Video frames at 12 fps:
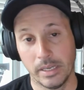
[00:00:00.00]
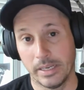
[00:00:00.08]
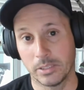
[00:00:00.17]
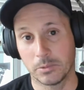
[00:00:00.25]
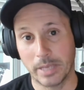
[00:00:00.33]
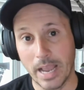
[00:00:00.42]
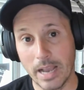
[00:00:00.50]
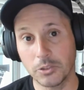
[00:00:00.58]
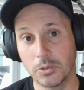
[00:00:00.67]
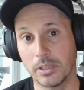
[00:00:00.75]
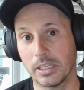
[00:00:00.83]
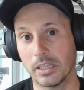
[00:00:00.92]
is we
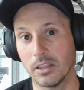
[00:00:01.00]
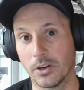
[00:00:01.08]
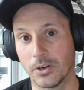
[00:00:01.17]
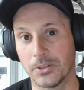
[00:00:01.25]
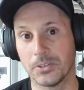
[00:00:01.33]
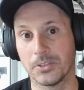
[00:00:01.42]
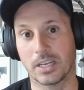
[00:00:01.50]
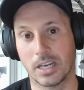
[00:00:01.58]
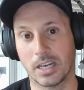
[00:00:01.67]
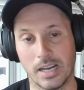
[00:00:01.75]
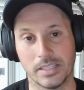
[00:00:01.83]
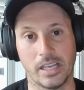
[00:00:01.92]
actually learn the
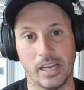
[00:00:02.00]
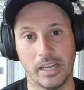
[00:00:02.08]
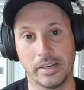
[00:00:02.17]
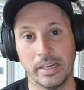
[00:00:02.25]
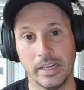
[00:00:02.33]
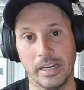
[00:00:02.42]
content